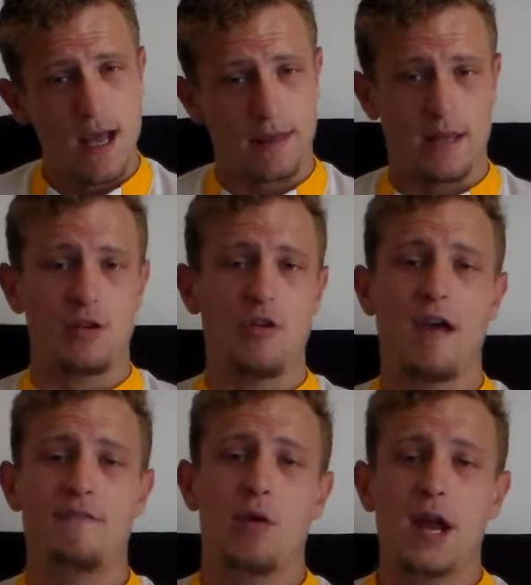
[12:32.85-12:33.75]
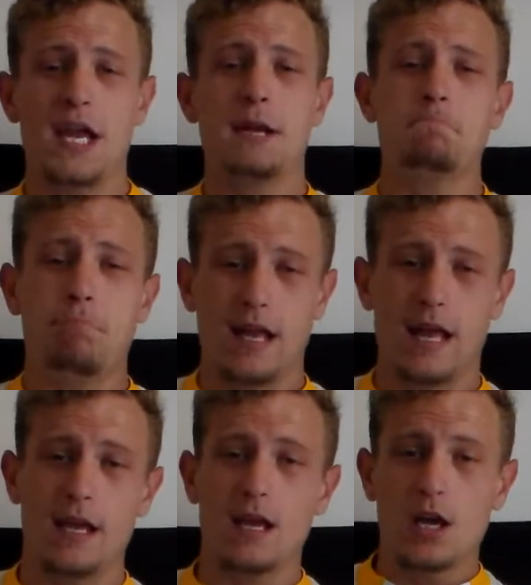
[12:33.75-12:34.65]
and then you have your in
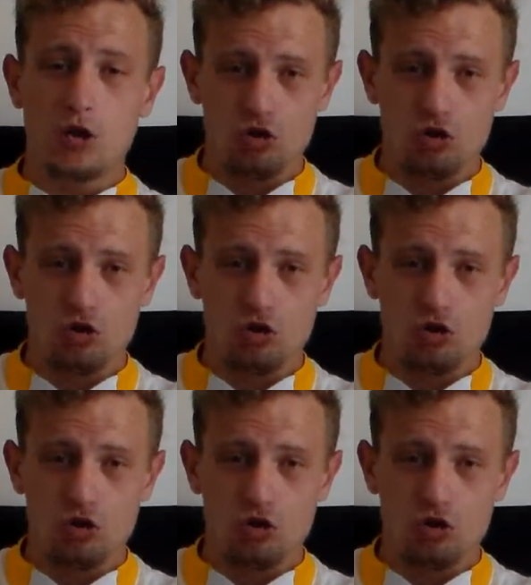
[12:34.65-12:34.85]
play